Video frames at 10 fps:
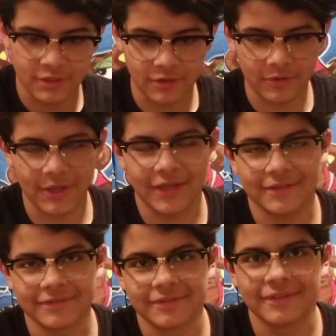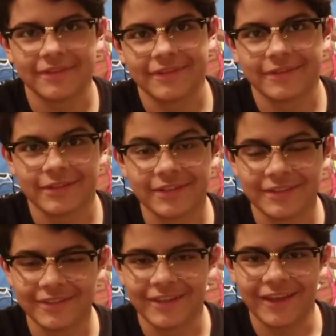Okay.
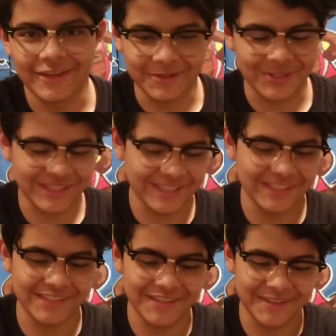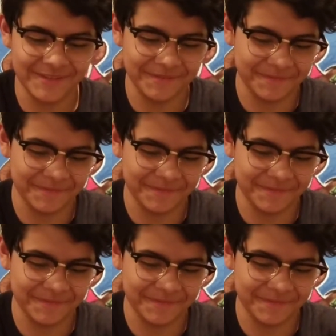I know what this is.